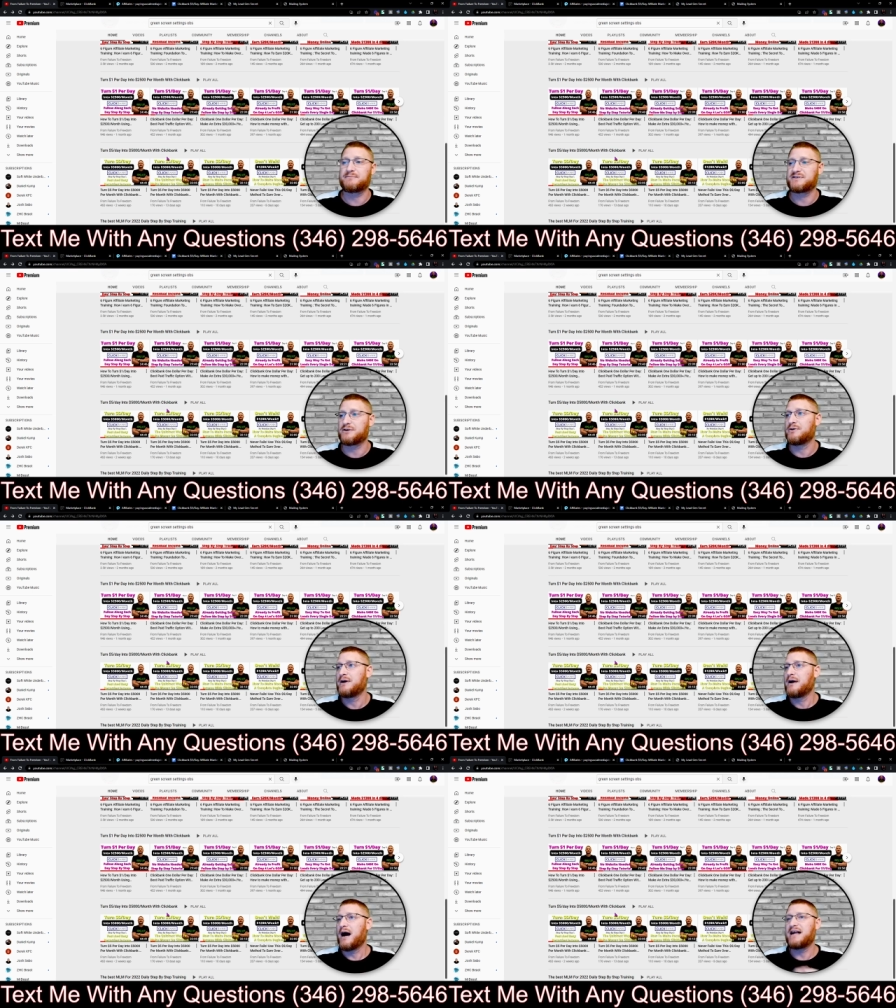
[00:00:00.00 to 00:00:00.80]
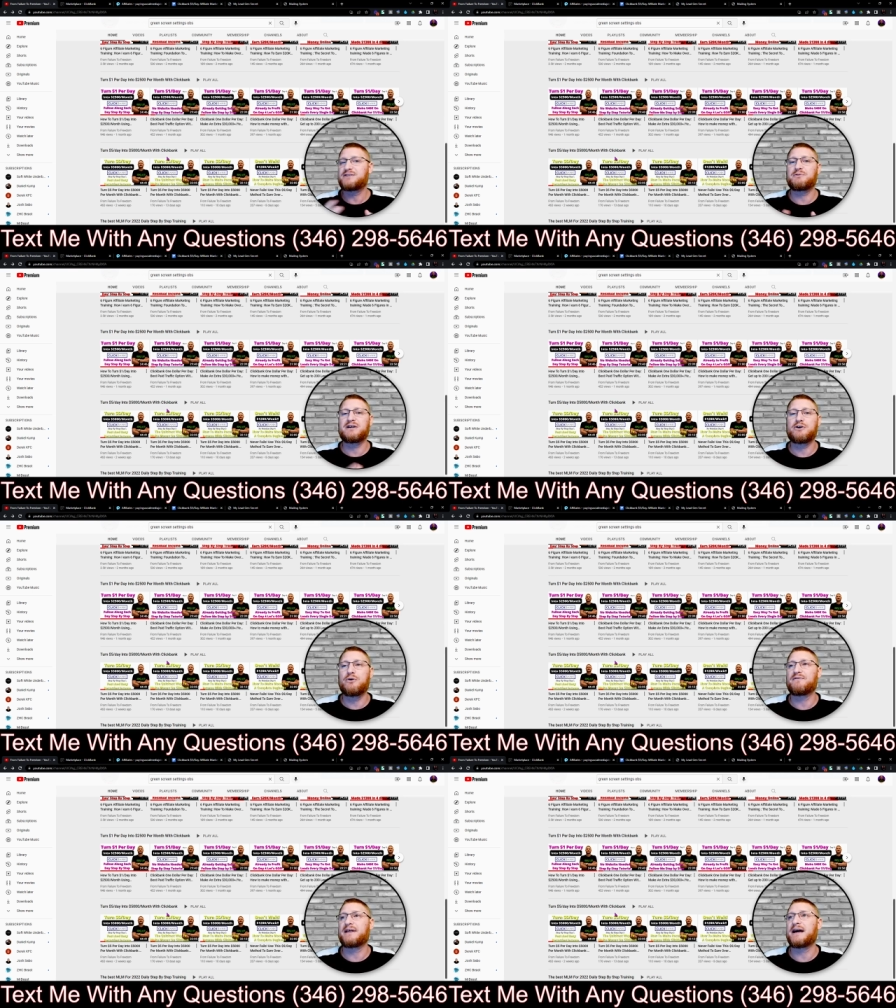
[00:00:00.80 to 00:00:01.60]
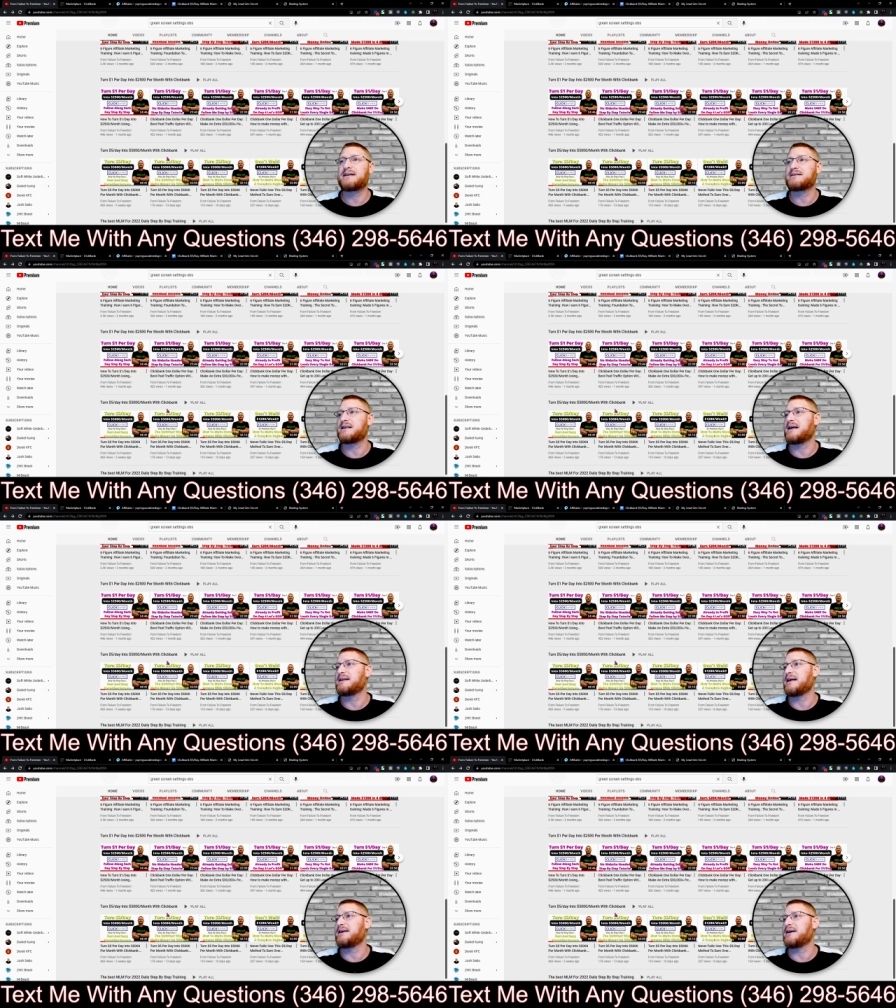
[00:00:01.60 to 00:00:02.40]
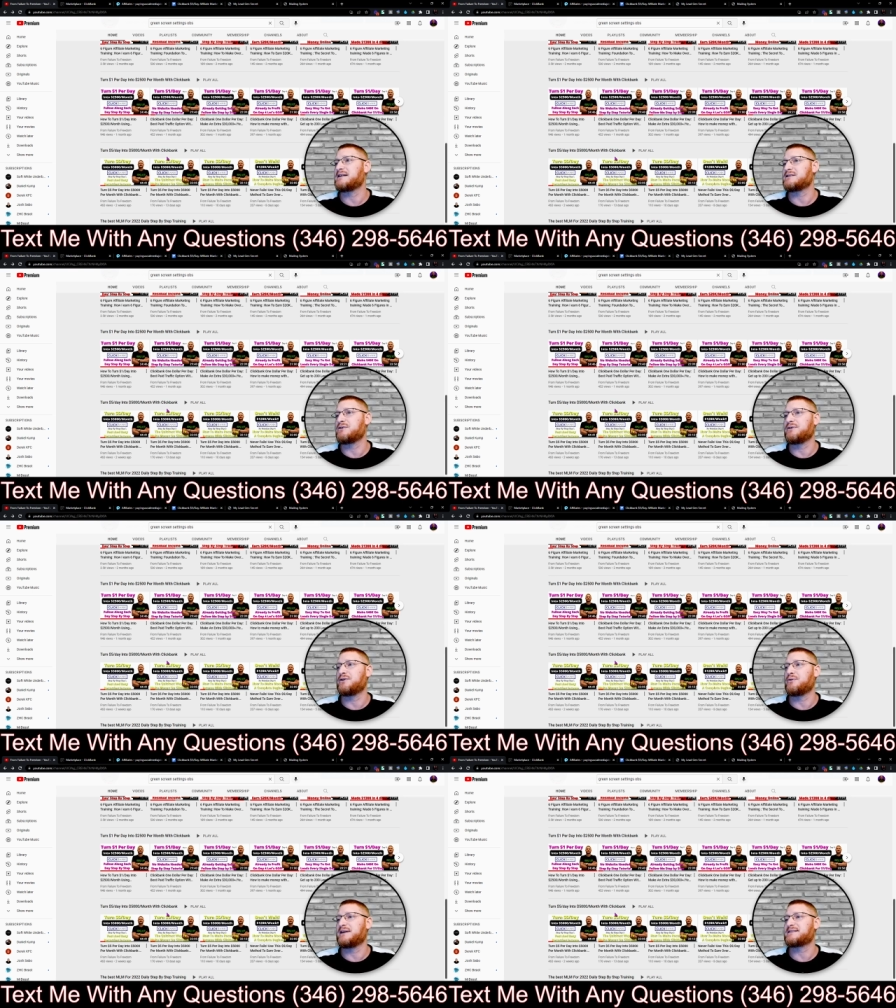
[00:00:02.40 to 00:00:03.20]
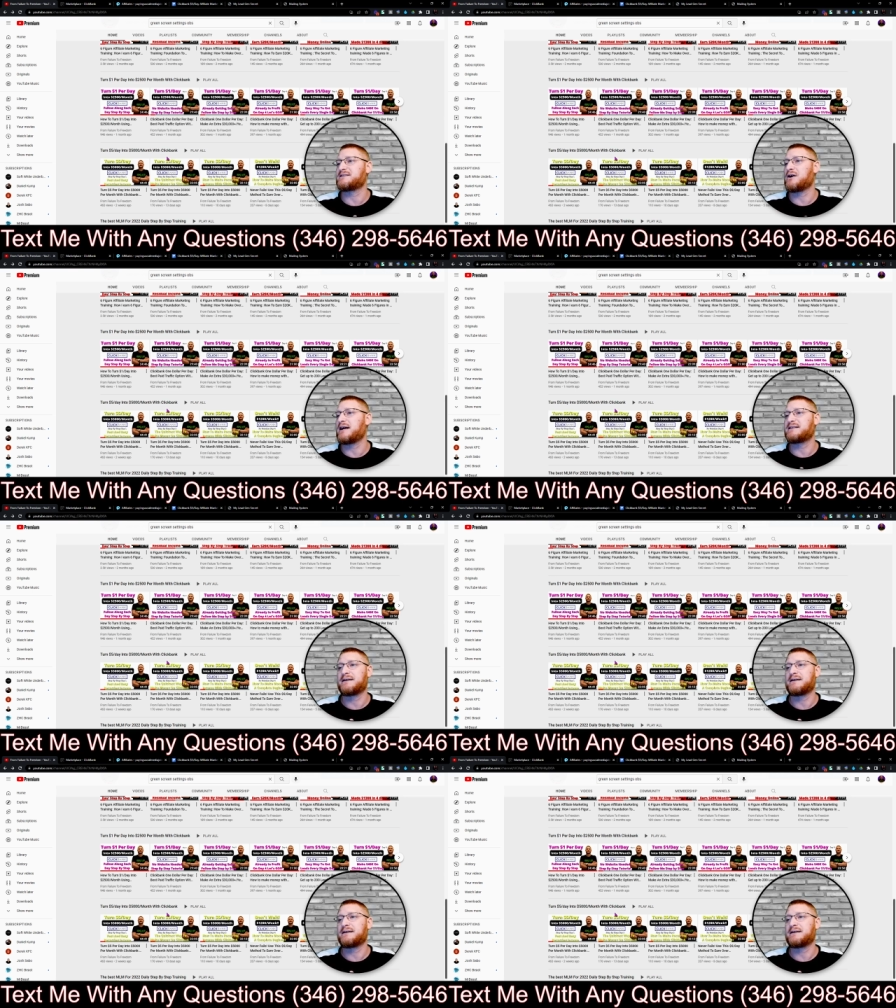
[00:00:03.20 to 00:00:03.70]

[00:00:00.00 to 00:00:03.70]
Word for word: So I just wanted to go over that and let you guys know, you know, it's not